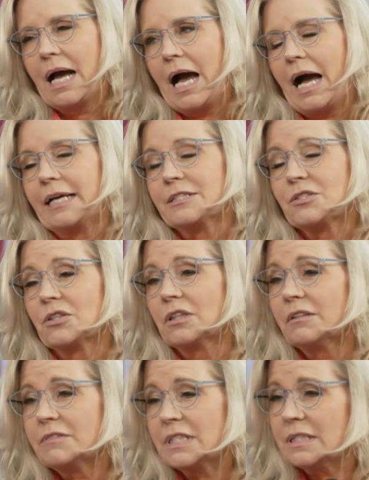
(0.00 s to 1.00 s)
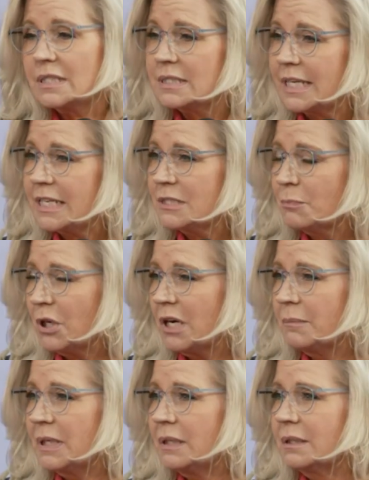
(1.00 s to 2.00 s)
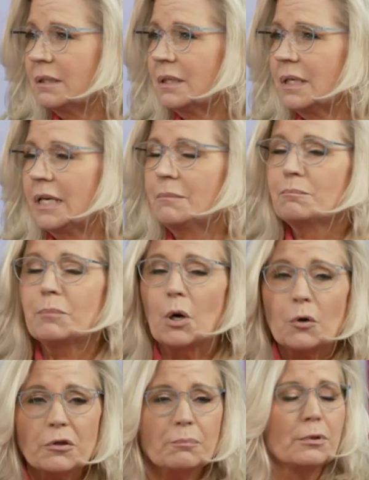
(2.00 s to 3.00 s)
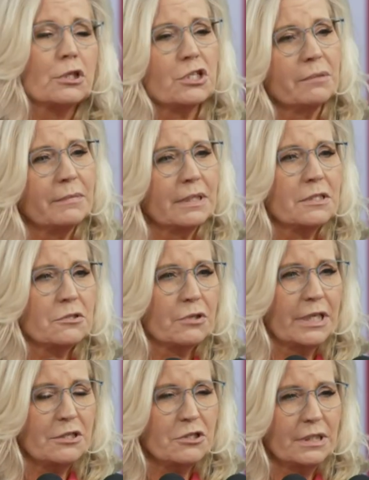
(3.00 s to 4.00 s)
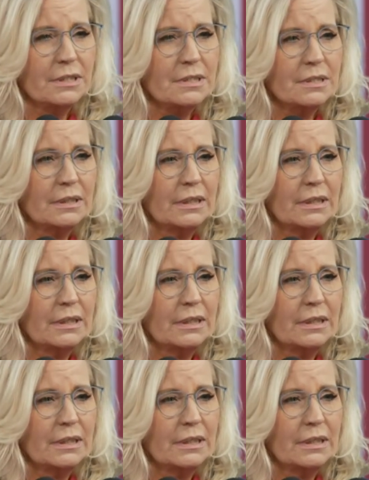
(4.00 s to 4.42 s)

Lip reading: I served in the State Department in both Bush administrations,